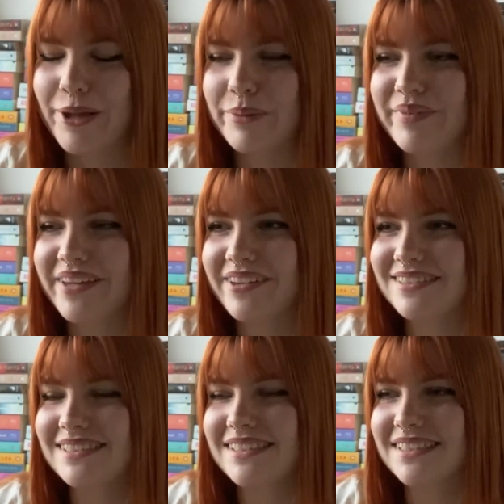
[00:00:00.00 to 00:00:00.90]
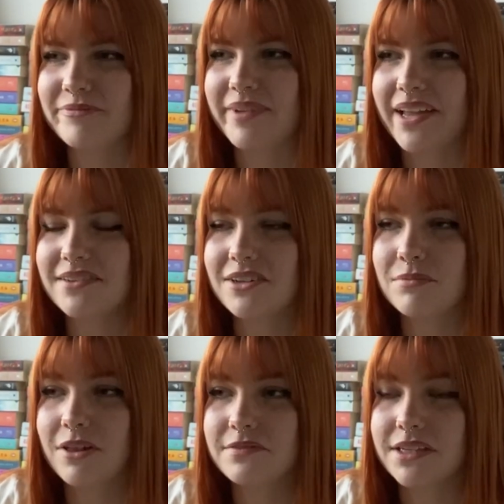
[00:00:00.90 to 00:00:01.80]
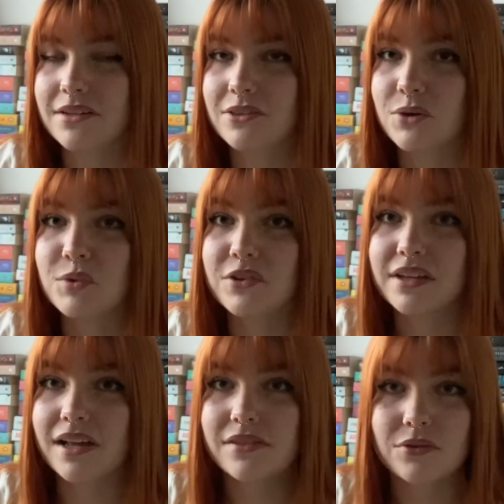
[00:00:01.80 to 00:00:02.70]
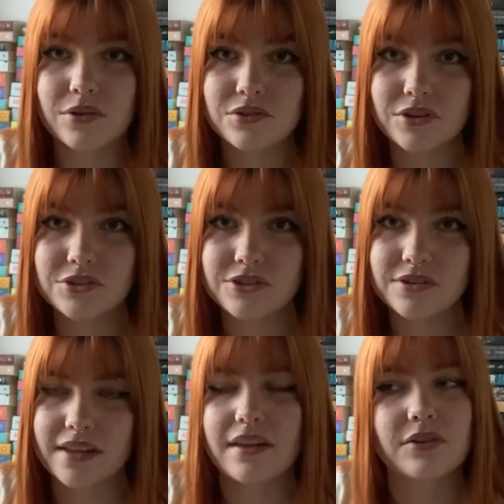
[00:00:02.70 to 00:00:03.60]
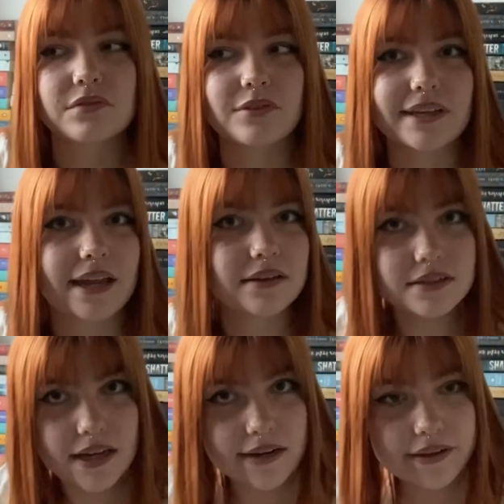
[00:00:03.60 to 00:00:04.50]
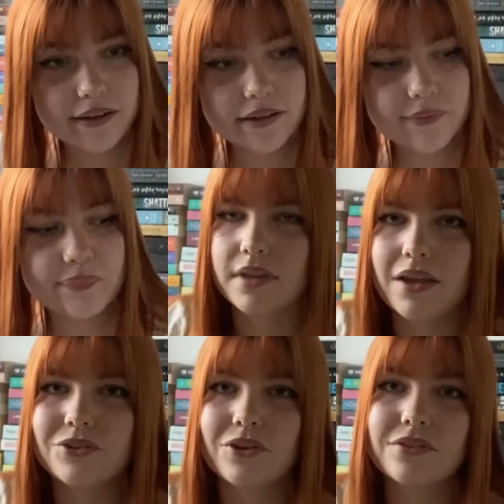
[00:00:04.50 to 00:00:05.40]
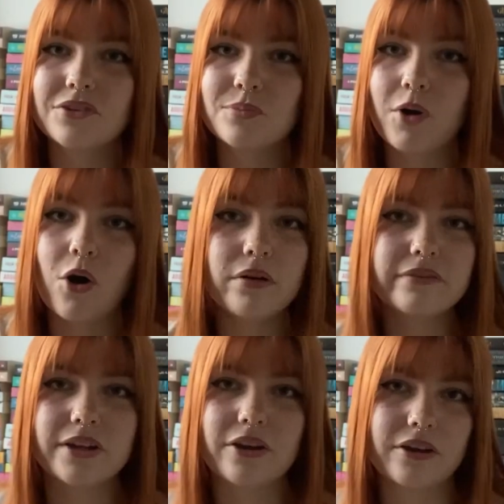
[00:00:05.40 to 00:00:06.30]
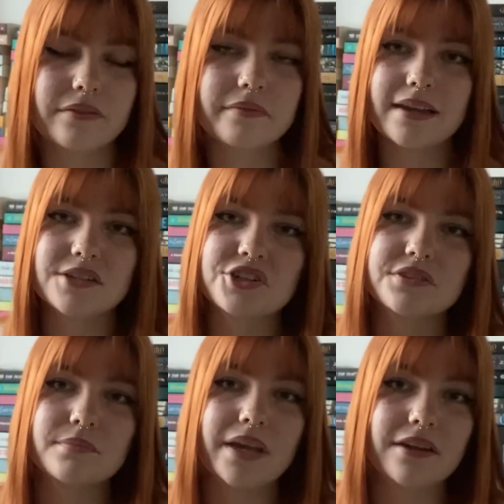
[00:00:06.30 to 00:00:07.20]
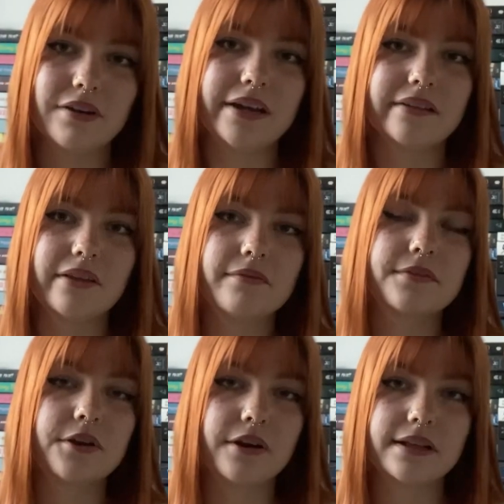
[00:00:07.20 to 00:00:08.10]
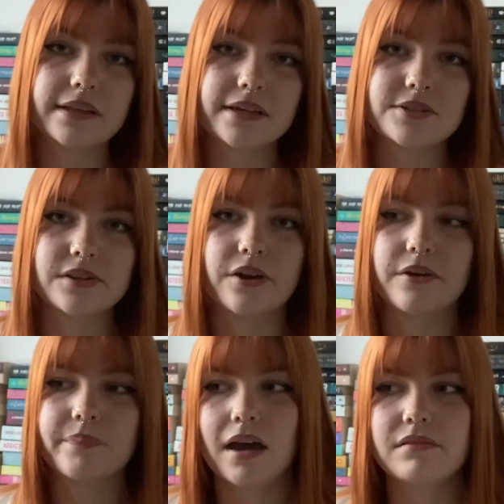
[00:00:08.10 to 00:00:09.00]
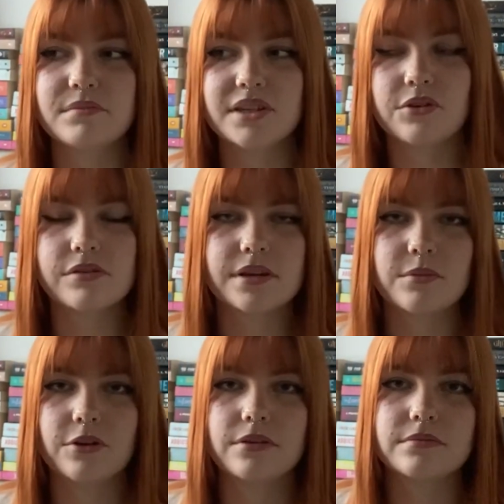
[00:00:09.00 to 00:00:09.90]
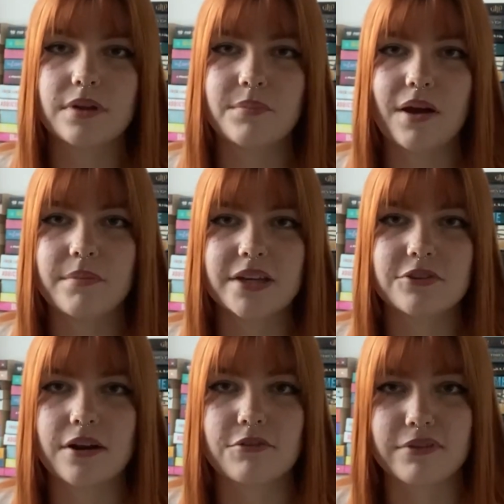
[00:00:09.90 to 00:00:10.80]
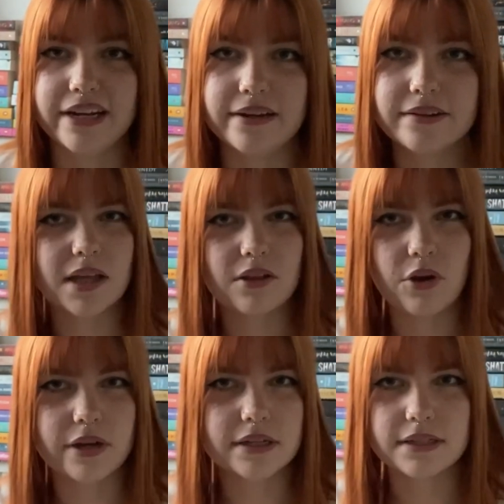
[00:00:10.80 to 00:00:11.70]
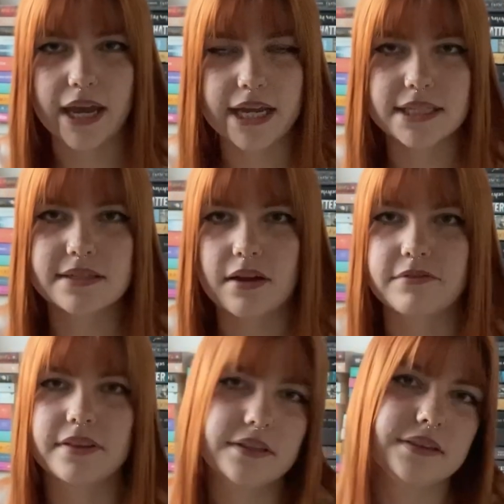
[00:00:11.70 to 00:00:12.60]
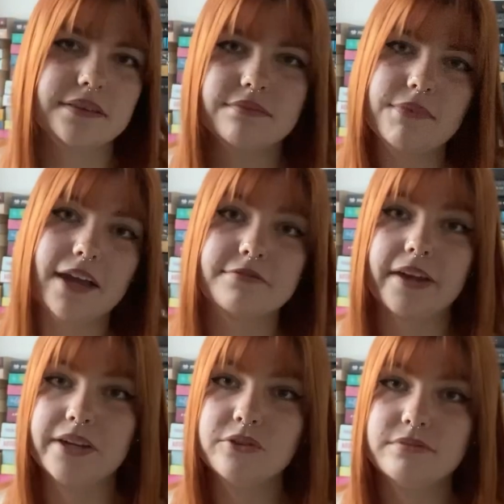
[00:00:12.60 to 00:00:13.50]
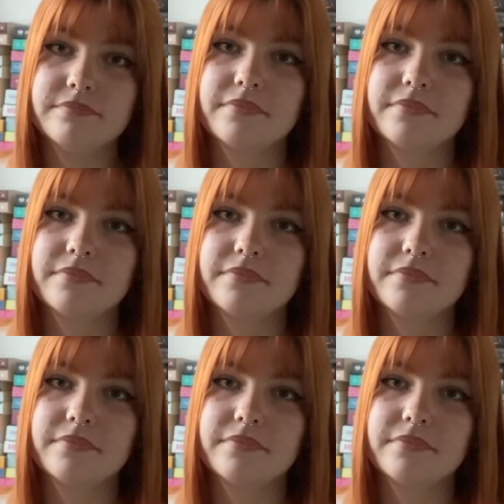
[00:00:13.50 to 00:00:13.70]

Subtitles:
because I ended up loving it a lot more than I thought I was going to, and I was fully annotating it. And so this whole video is just me reading love theoretically. So I'm going to be talking about me trying to read a lot in a day and stuff, and then I fail.